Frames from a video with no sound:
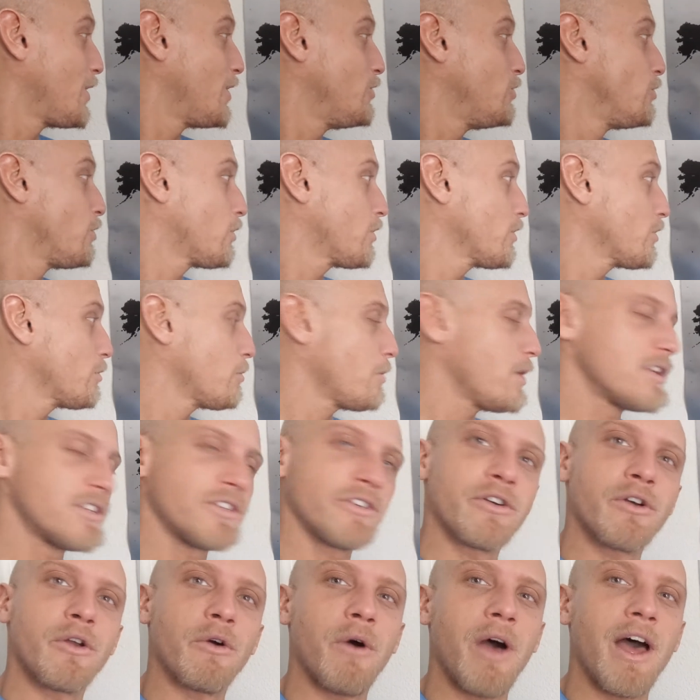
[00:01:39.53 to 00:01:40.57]

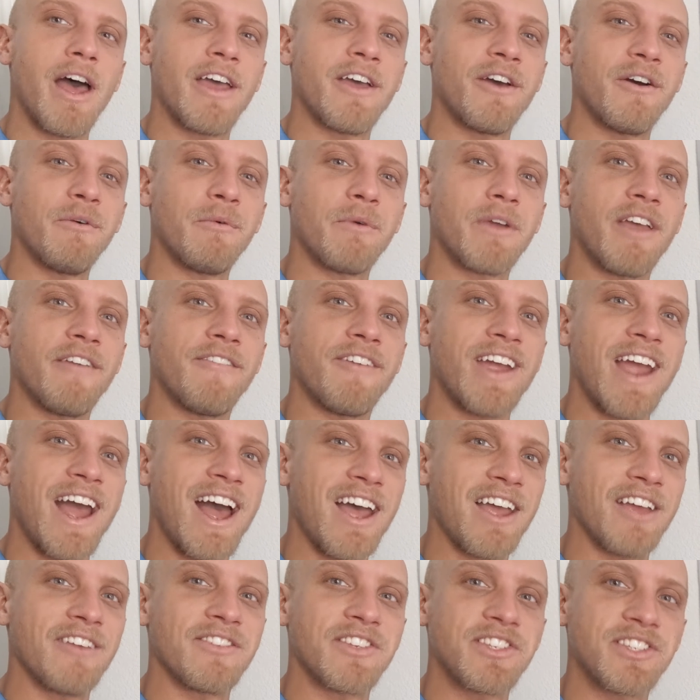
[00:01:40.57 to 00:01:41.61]
northwestern Ohio, we have a
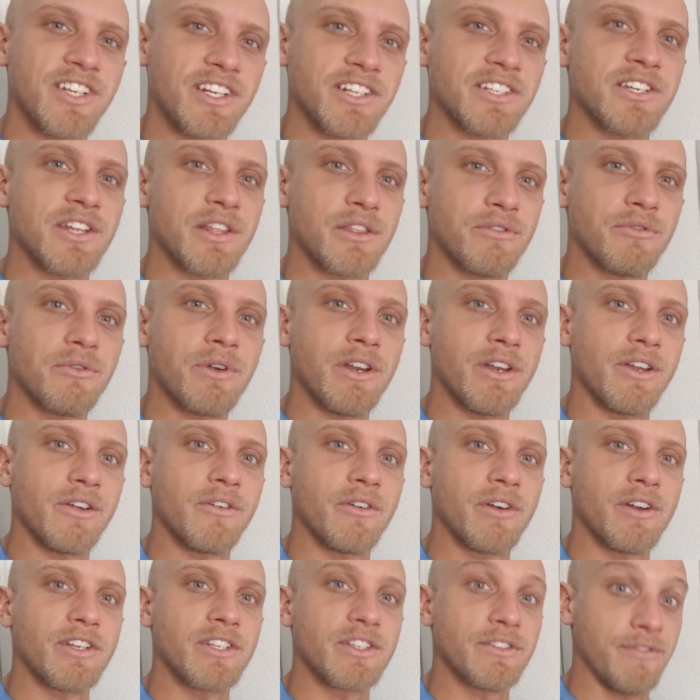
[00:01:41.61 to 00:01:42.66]
high of 63
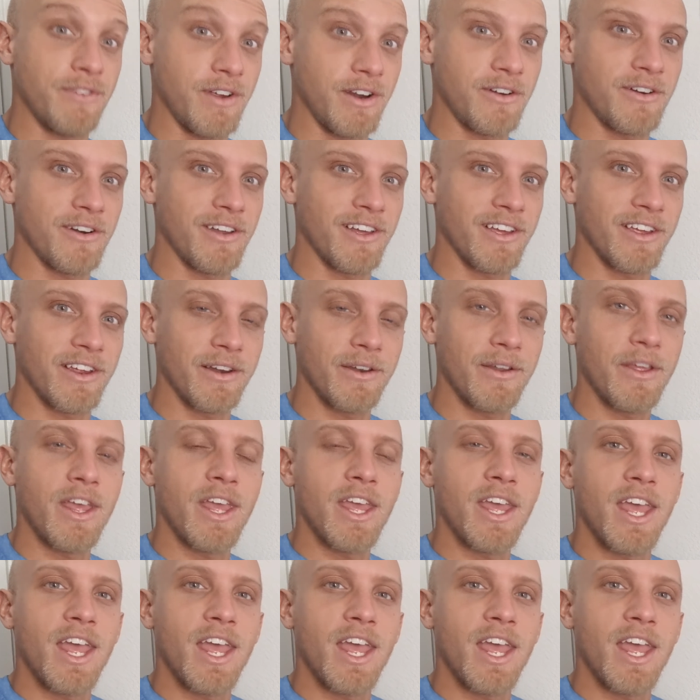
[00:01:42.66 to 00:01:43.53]
degrees Fahrenheit,